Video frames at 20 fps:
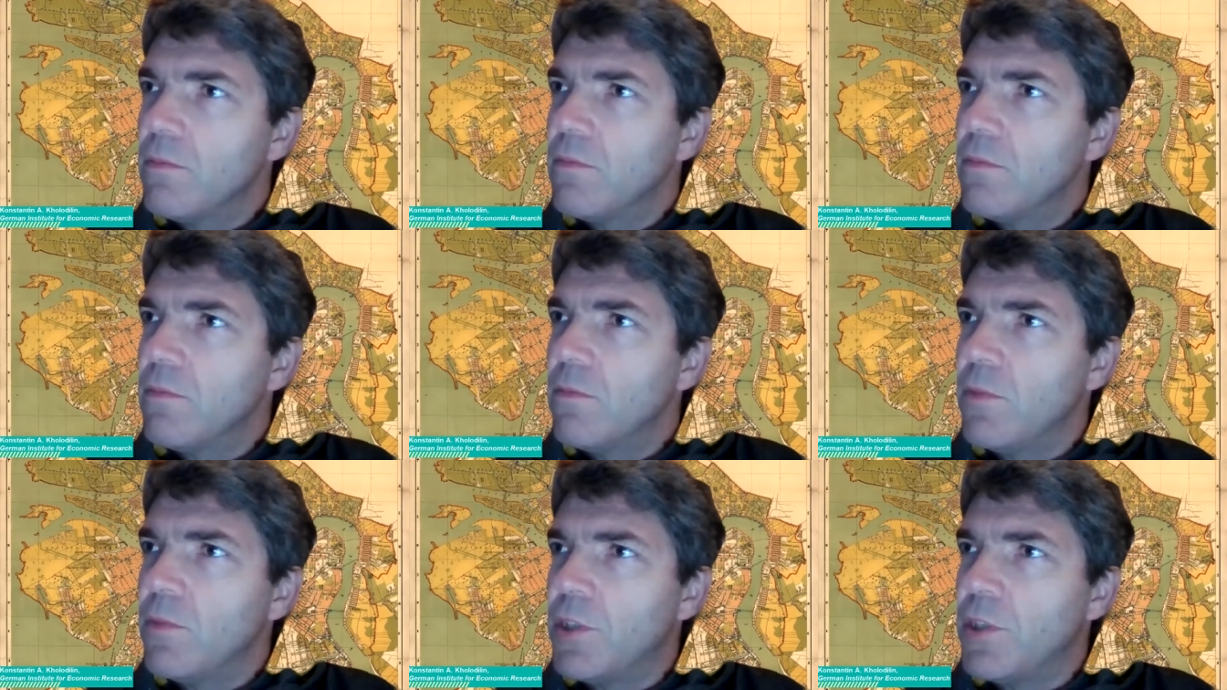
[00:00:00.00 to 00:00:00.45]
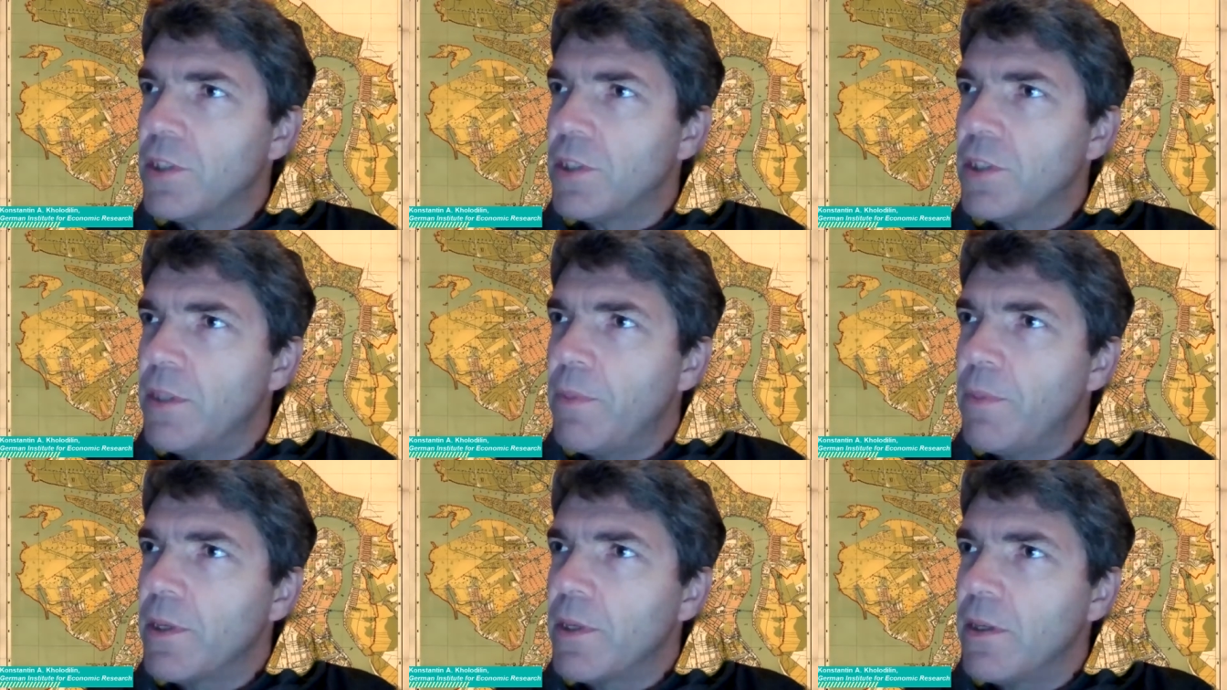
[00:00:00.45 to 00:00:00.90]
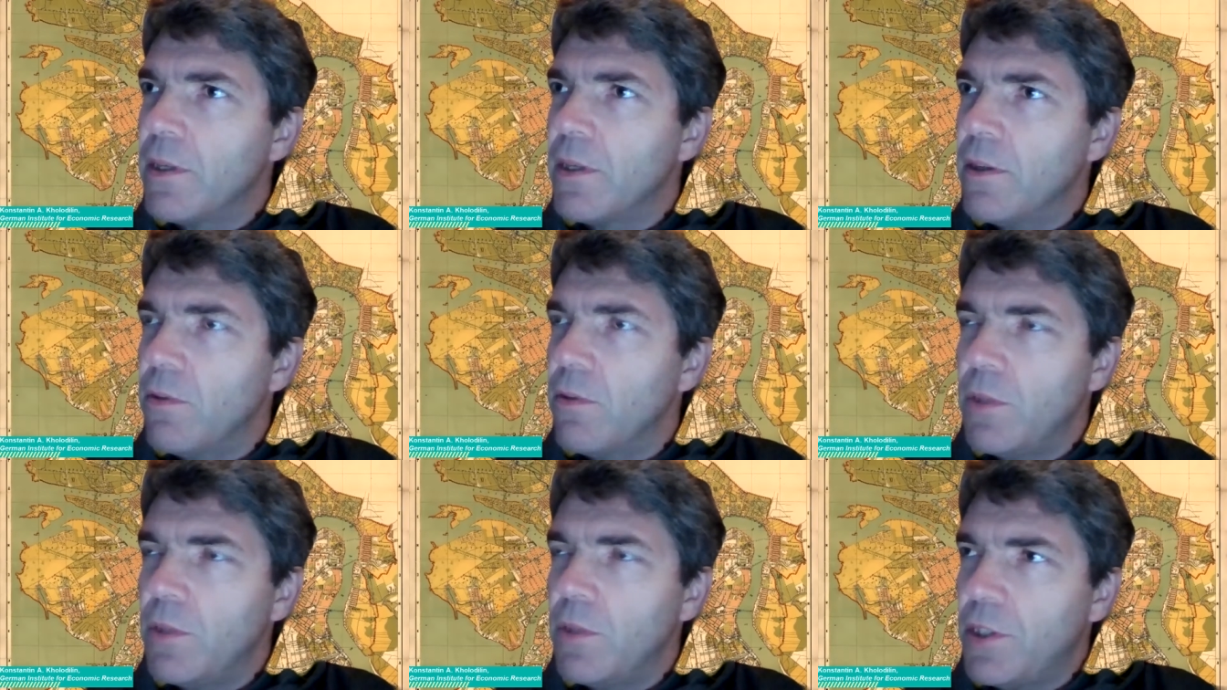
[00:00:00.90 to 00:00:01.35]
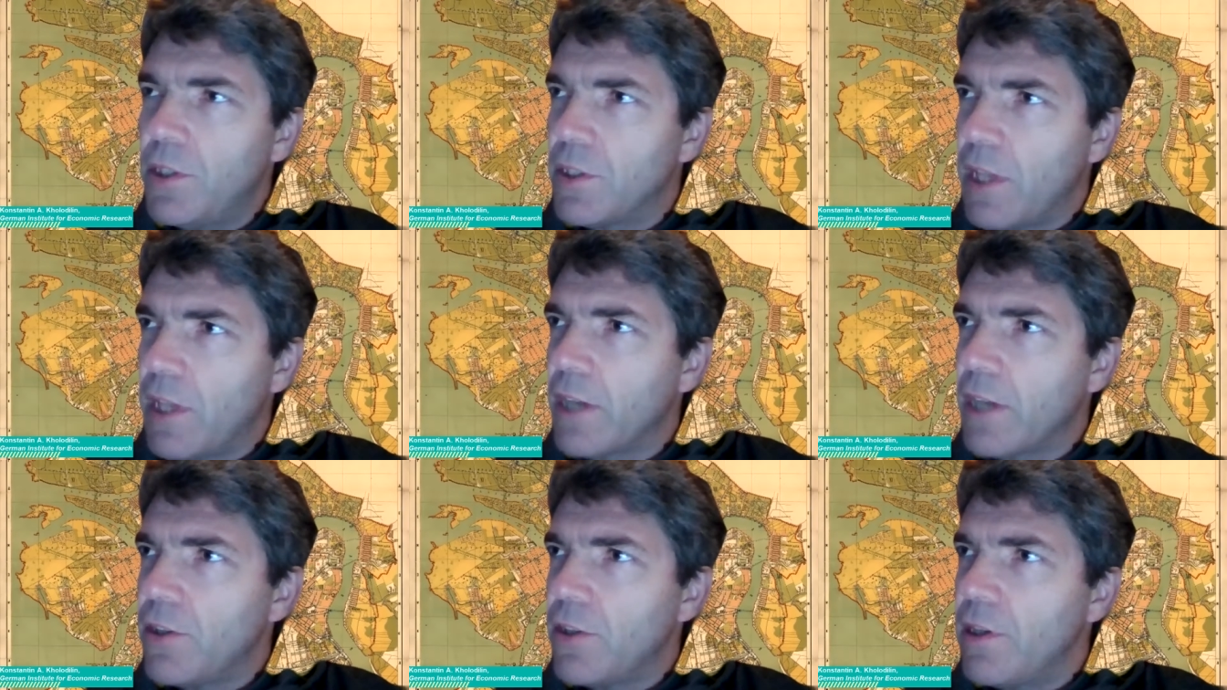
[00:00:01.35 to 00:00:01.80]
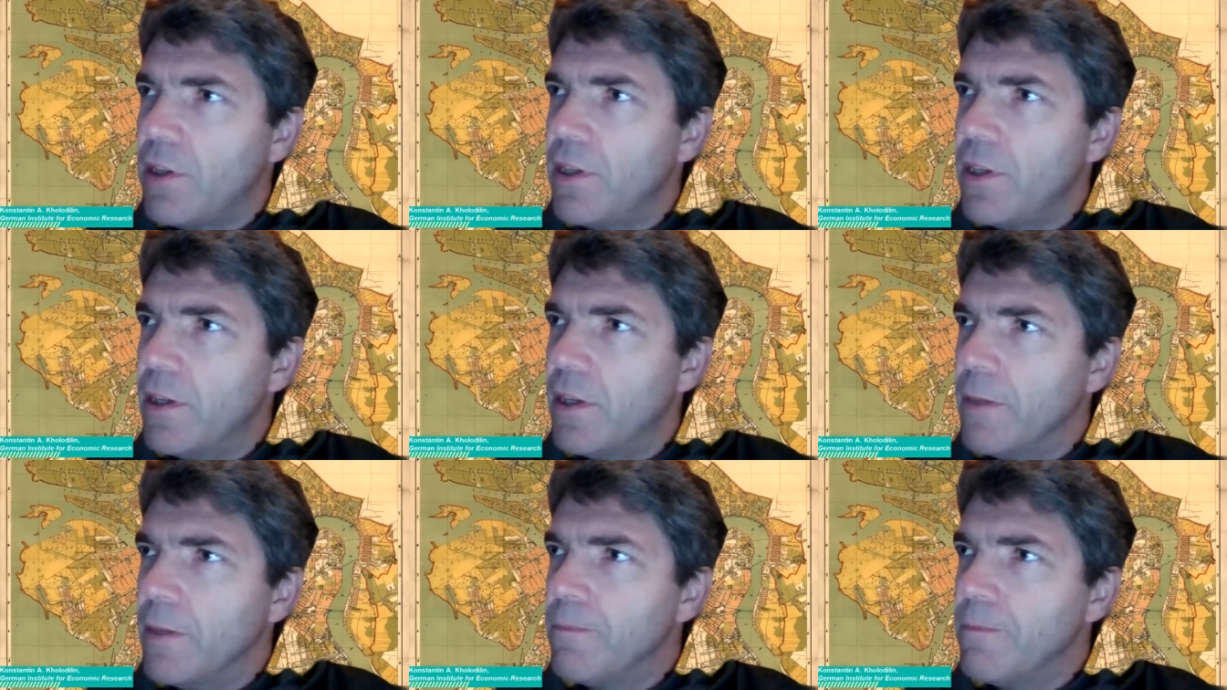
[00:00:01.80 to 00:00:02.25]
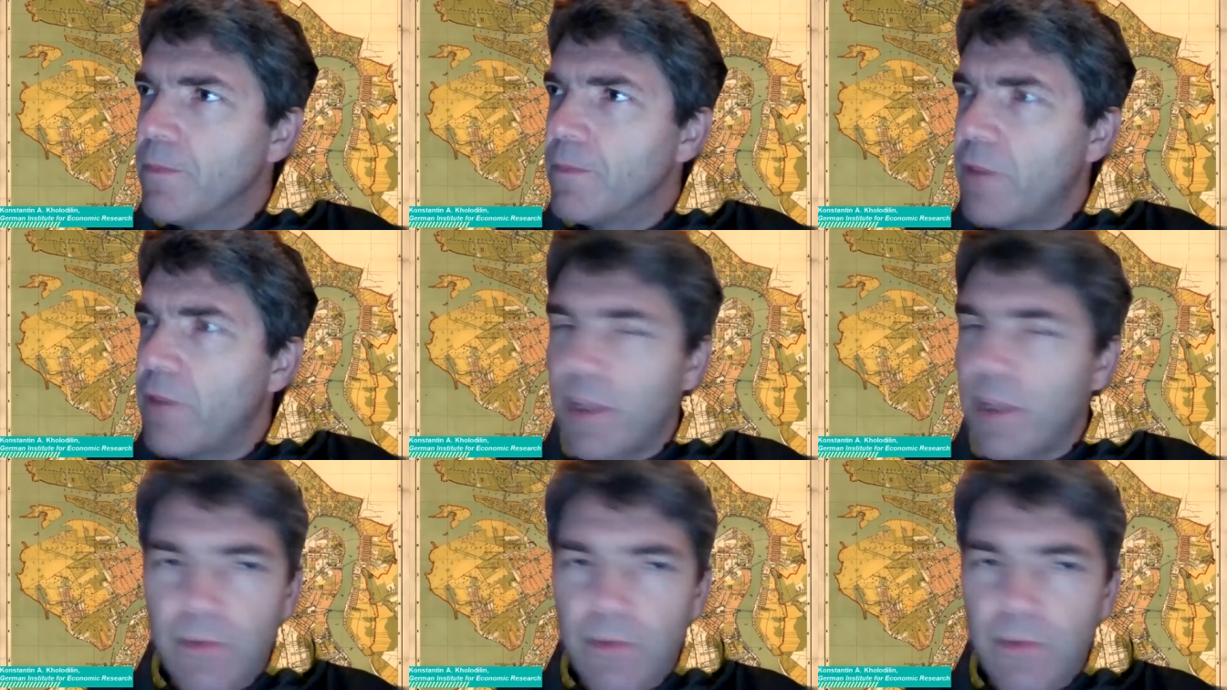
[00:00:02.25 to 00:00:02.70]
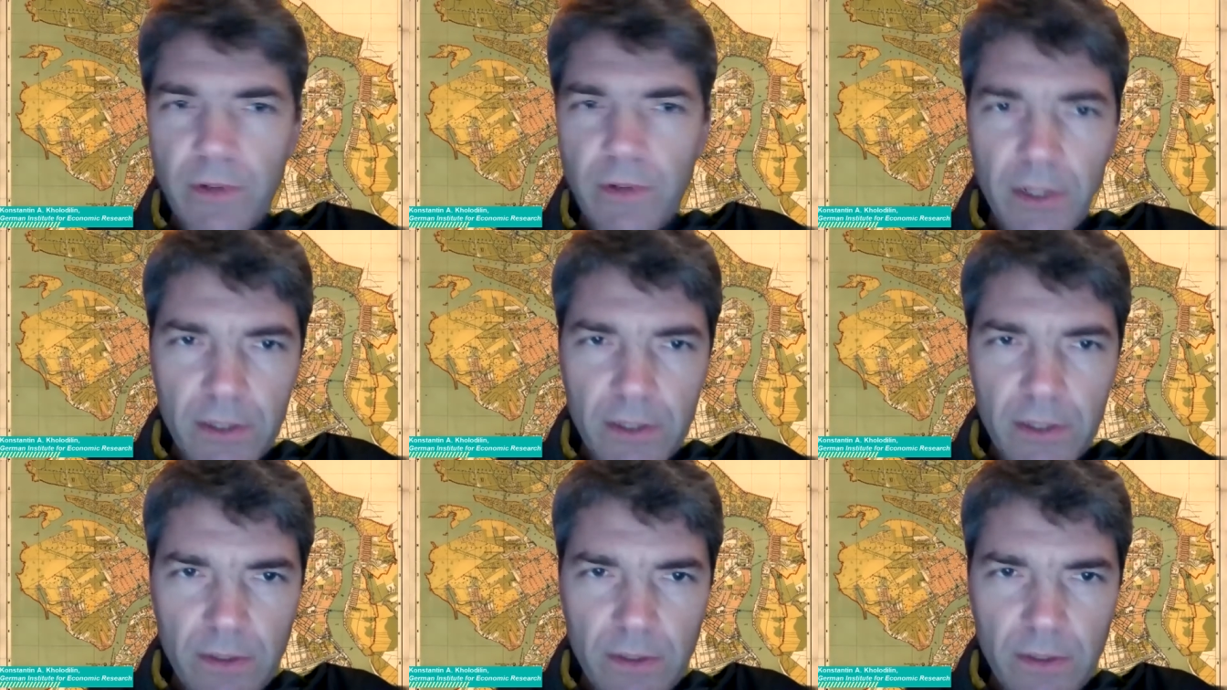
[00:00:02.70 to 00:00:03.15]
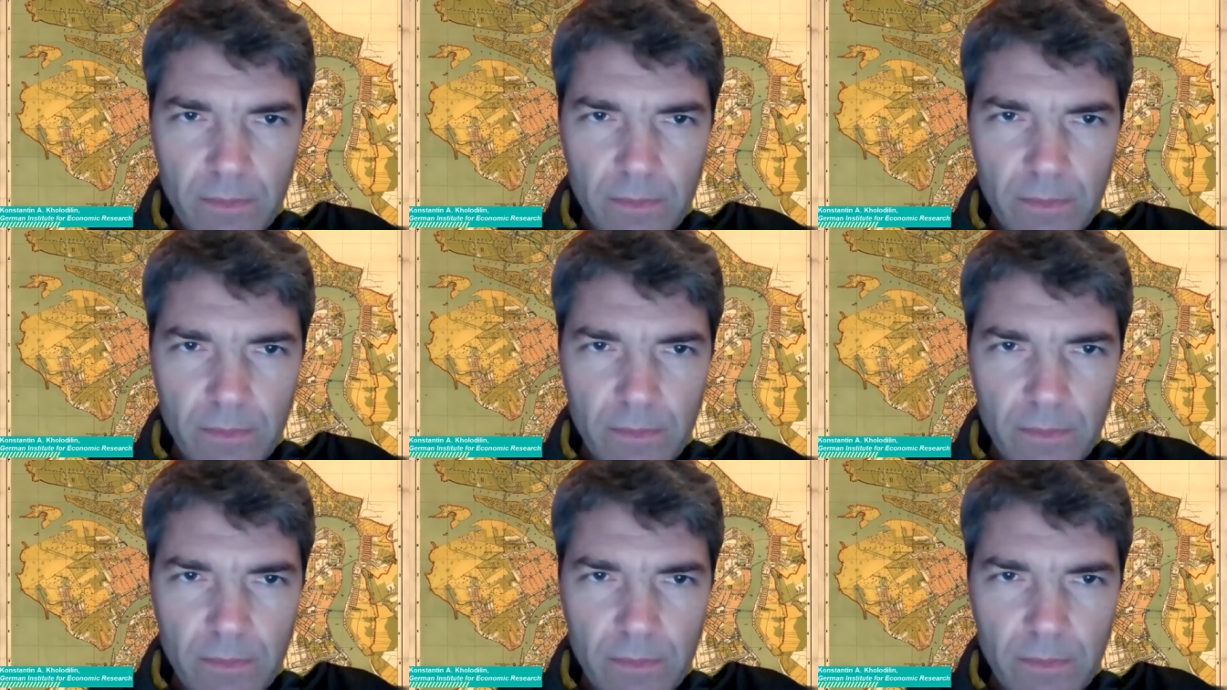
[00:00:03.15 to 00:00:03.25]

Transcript: is typical, which is actually rent freeze.